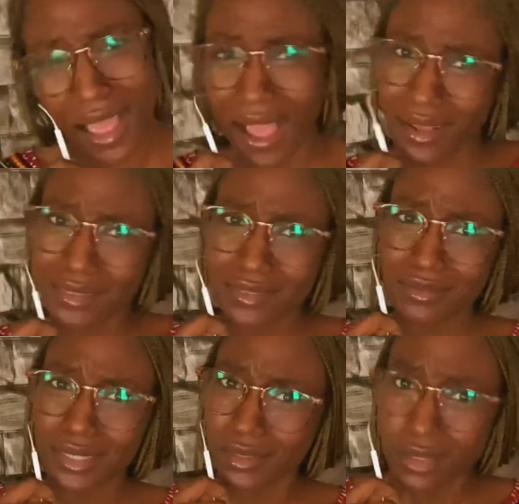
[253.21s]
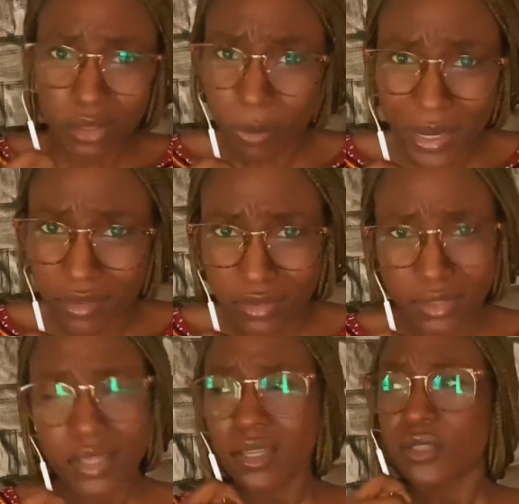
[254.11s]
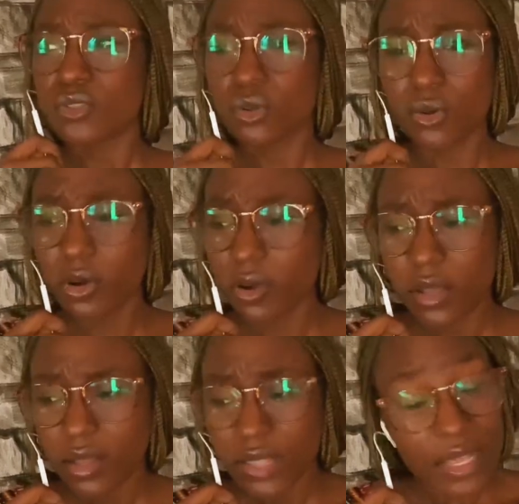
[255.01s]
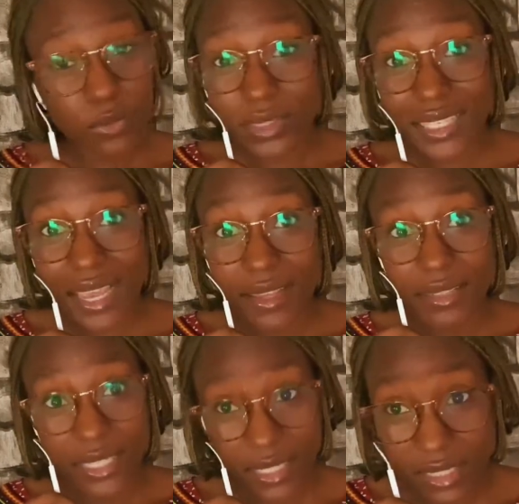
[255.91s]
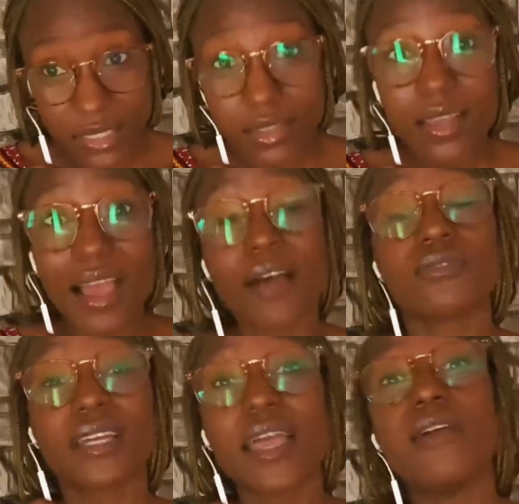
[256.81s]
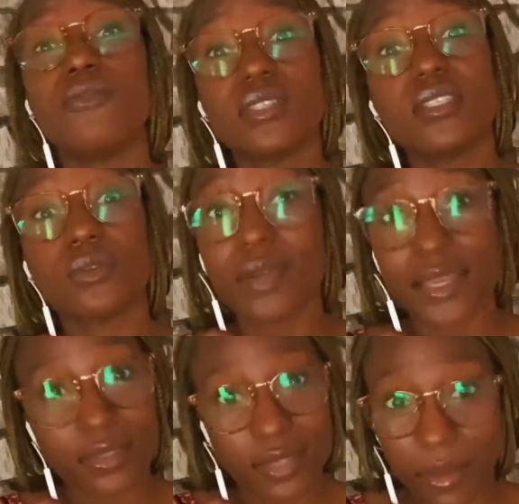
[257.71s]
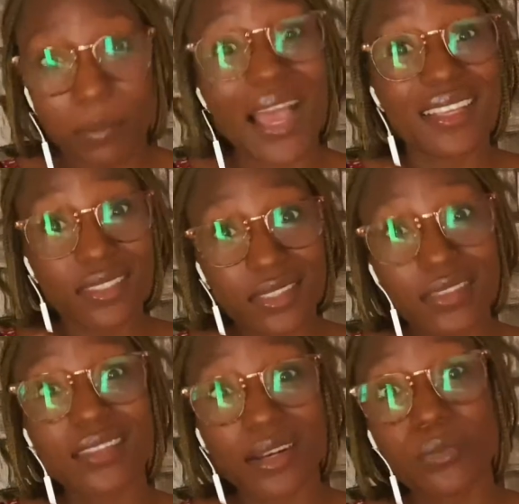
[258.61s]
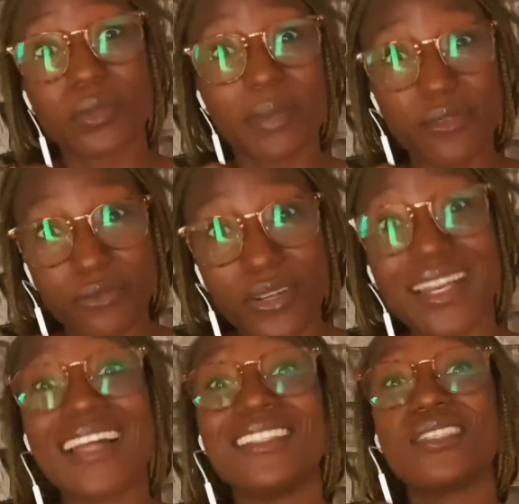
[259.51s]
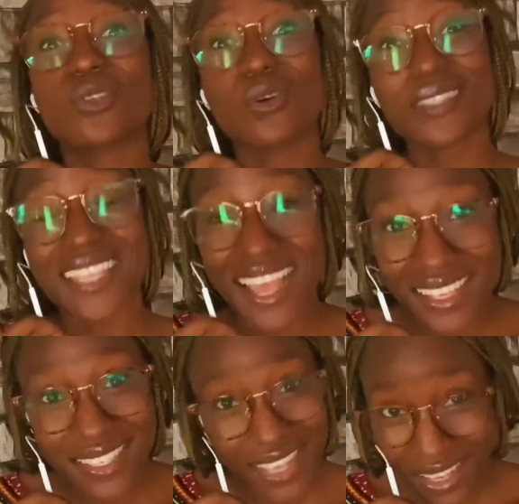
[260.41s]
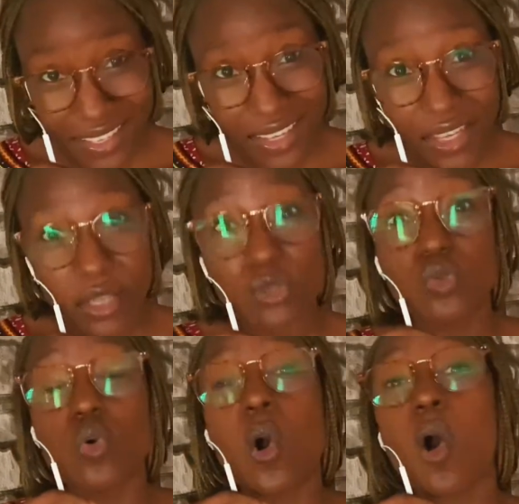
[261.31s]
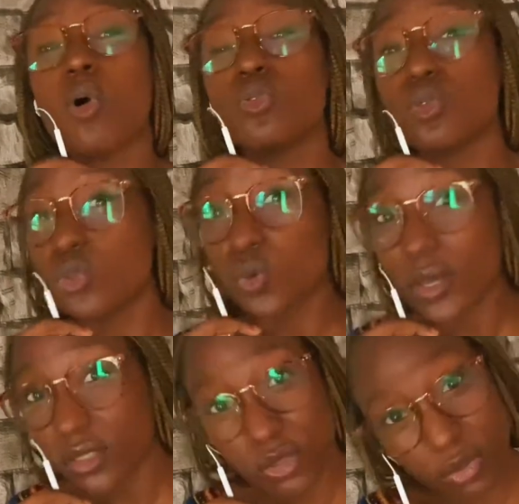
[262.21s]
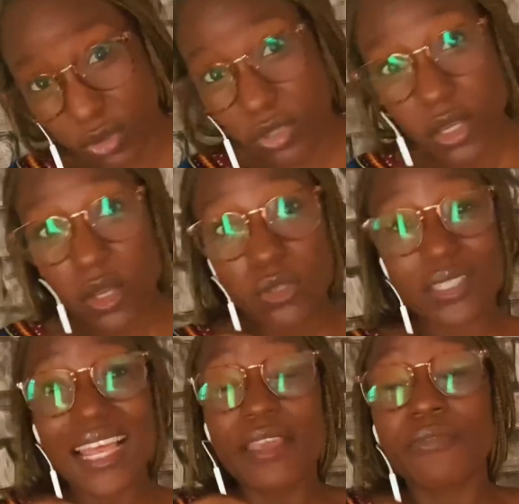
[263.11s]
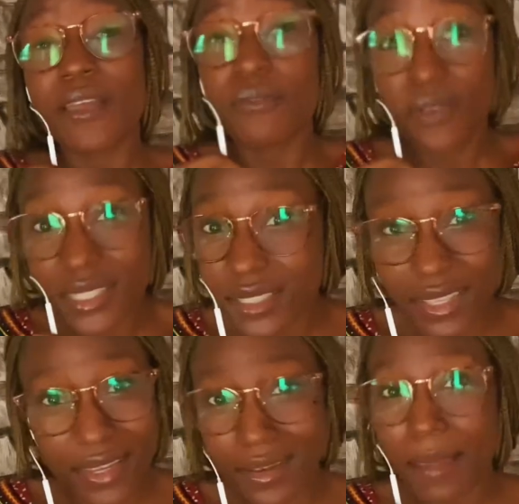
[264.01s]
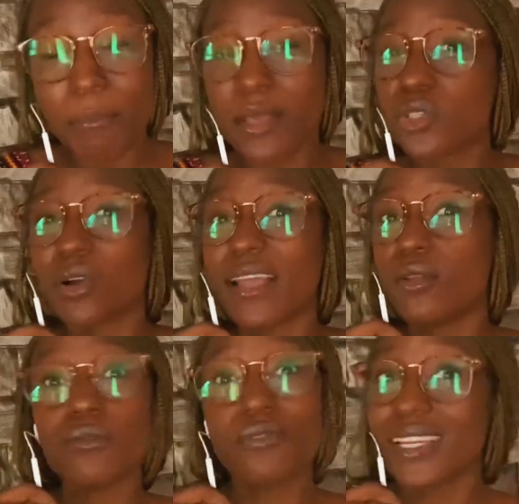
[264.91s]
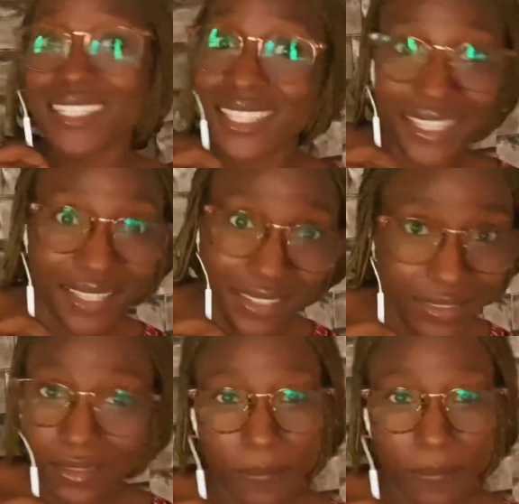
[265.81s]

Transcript: Ha! It's not normal. So that's one thing I did. After every single exam, I sit down with my friend and discuss the answer to all those questions so that if I face it again, I make sure I don't fail it again.